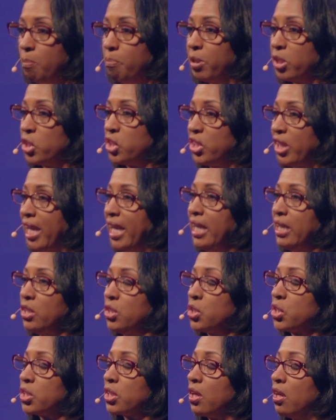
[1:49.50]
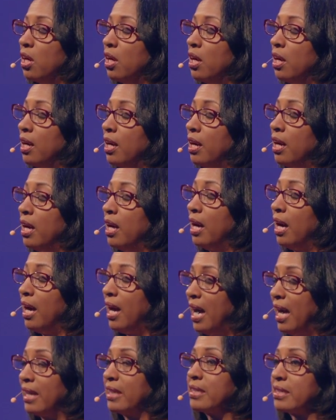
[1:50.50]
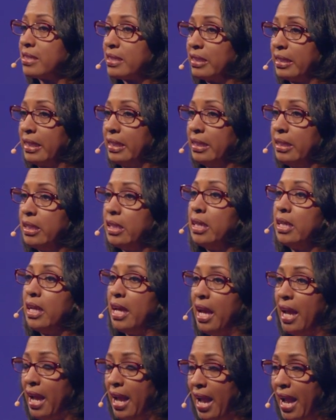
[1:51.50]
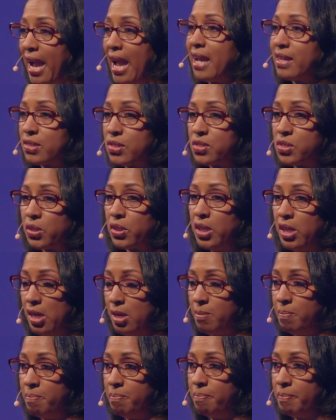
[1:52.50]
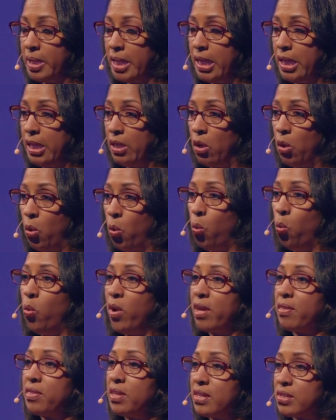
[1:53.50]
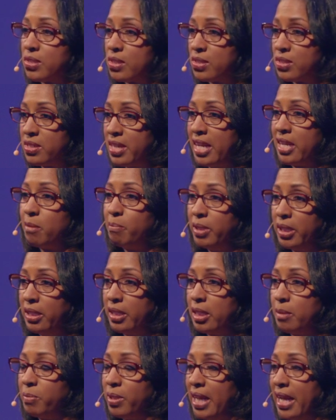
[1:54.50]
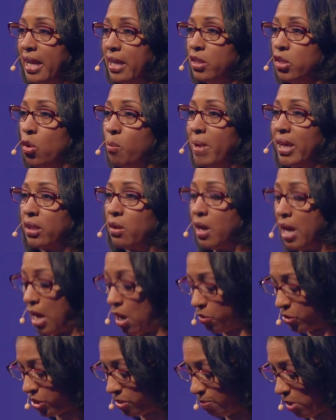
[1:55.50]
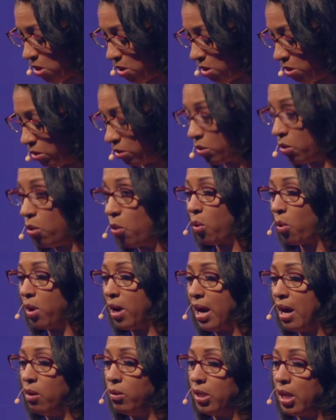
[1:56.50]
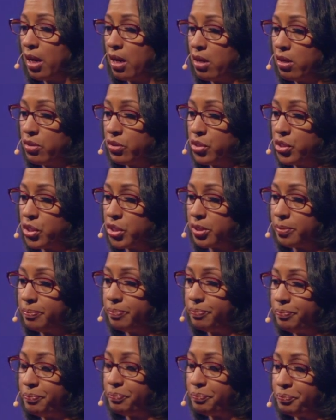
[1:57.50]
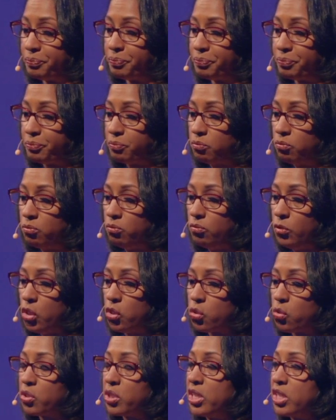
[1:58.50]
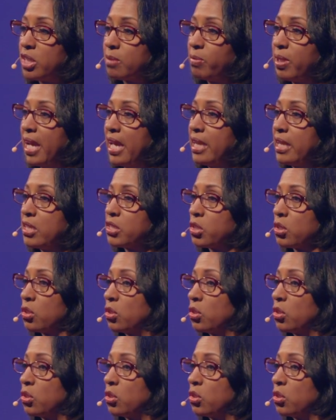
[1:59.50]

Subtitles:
But change, honestly, has to come with a sustainability plan, no matter how small or how large. Strategic planning is